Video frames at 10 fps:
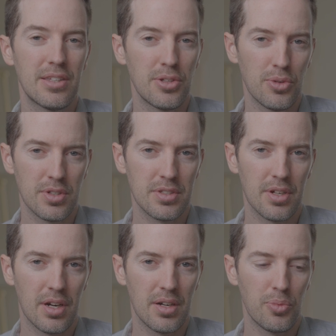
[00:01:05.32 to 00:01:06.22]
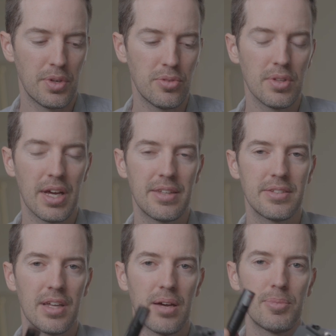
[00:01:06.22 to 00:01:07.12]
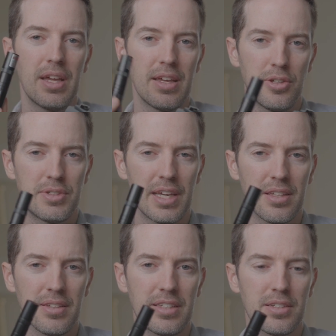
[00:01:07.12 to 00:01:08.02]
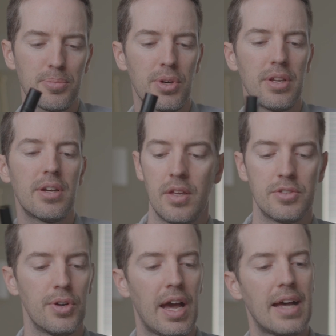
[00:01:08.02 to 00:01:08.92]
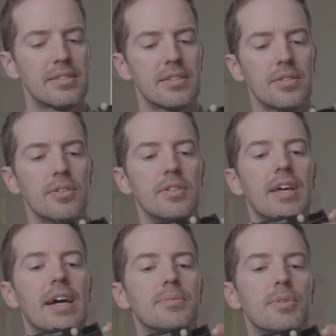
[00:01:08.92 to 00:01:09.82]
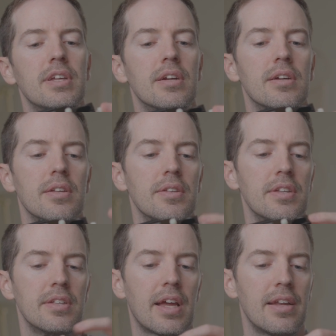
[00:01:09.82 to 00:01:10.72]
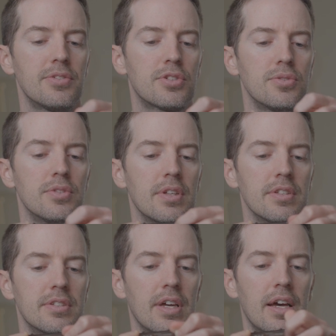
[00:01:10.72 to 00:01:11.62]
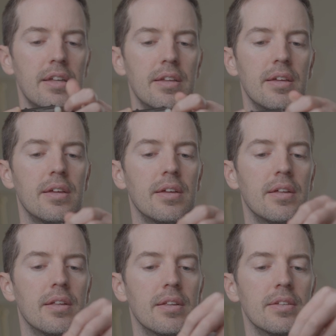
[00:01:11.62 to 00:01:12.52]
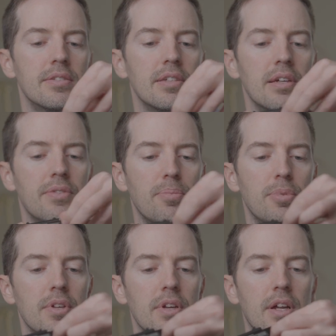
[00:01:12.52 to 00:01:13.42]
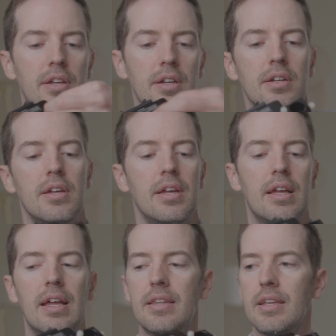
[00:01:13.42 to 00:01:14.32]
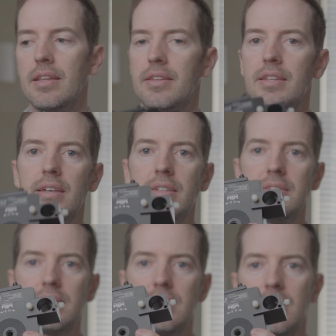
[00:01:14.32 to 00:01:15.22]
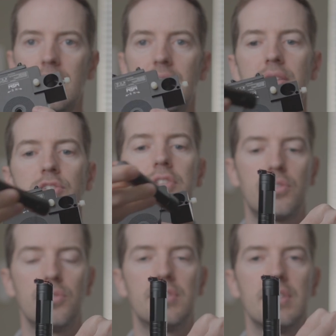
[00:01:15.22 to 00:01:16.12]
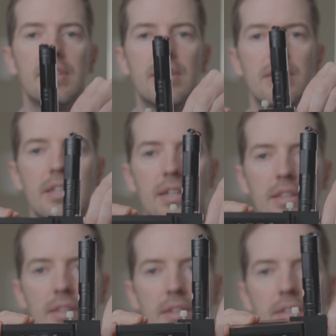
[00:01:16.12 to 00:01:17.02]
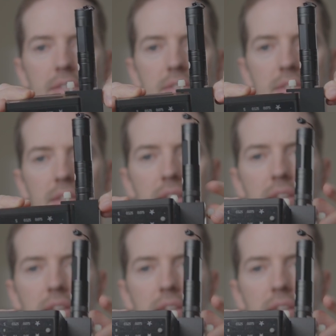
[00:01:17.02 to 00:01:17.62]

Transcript: the North Star when you line this up. You take the laser pointer, so it has this little attachment here that kind of screws on the side. Let's see if I put it on here. And then this, that screws in here like this,